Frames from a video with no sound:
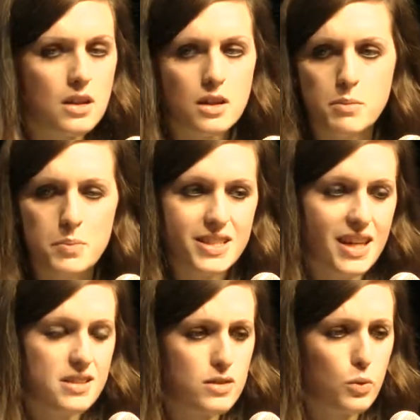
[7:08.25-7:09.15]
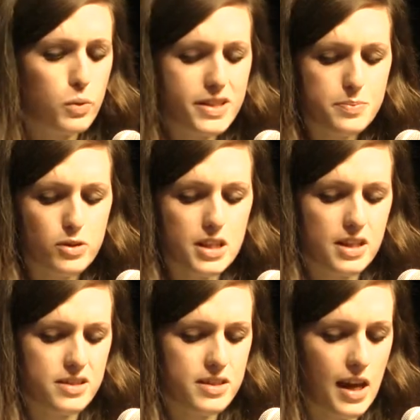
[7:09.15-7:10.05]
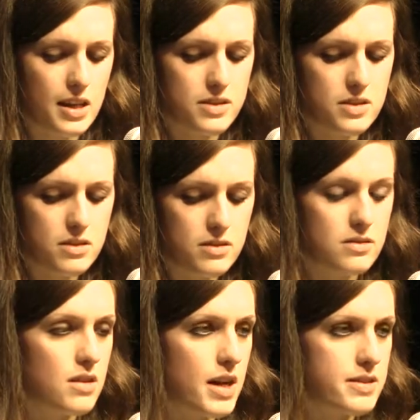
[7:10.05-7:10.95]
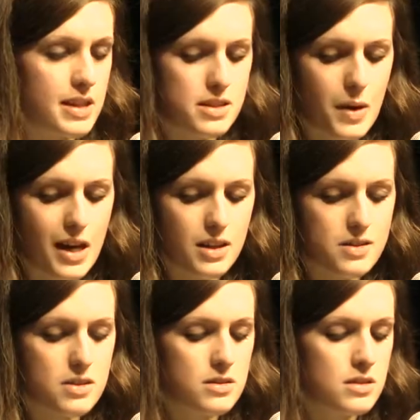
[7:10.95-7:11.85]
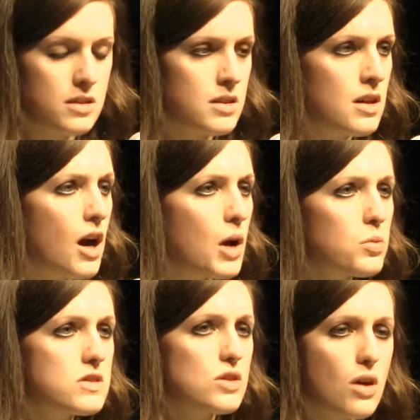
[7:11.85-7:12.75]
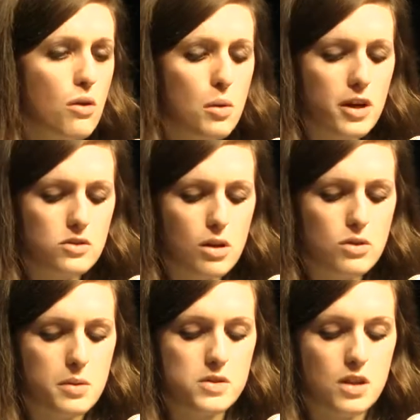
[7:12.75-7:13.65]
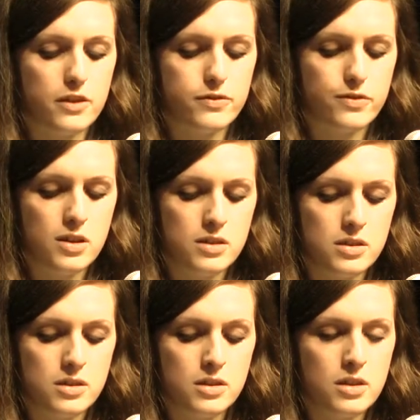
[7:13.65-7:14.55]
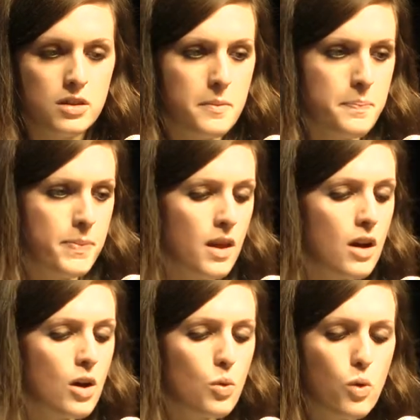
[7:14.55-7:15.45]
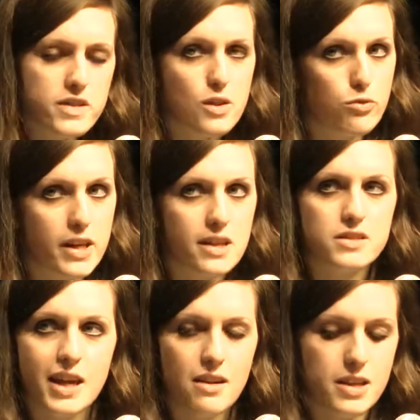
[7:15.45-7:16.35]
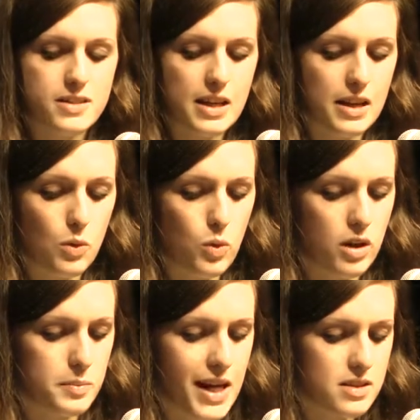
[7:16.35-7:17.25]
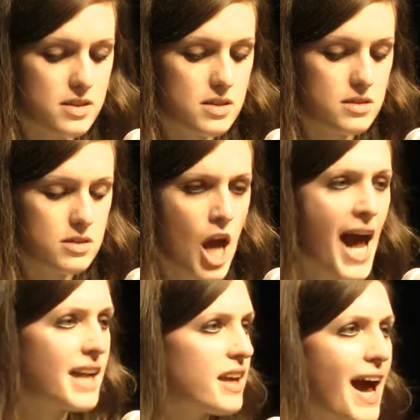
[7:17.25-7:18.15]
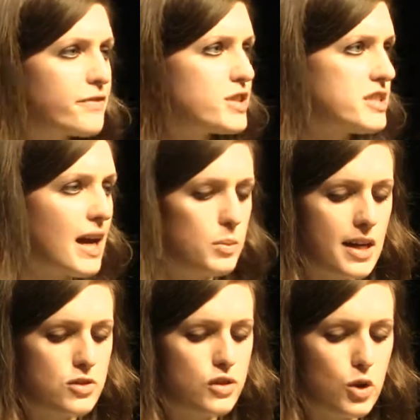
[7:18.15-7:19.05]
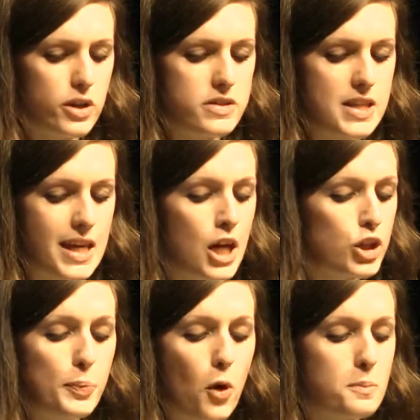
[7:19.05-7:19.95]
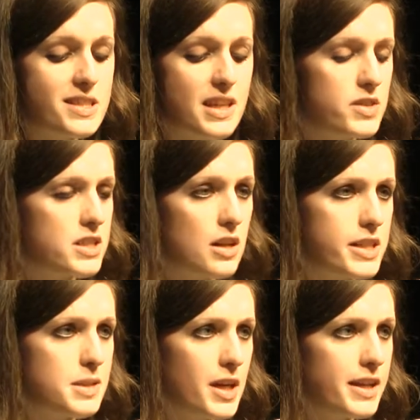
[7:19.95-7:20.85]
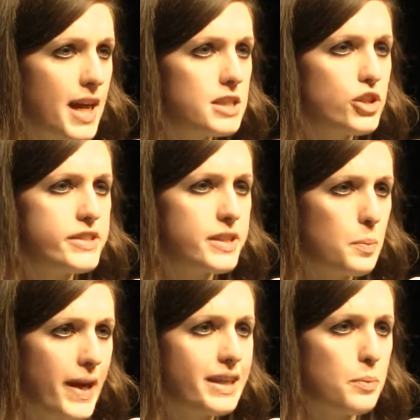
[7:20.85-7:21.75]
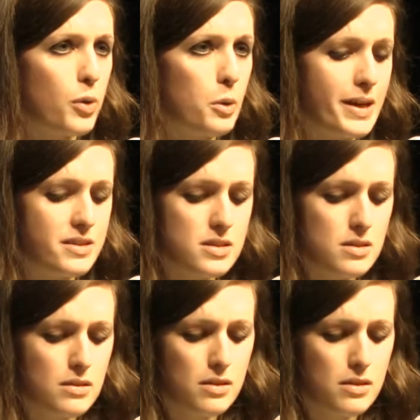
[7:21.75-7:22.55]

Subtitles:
Mum and Dad are so whispery these days, I say to Max. I want to know about grown-up stuff. What's the real scariest thing in the world, Max? And you have to tell me out of loyalty. You promised never to lie to me again, and you did a pinky promise.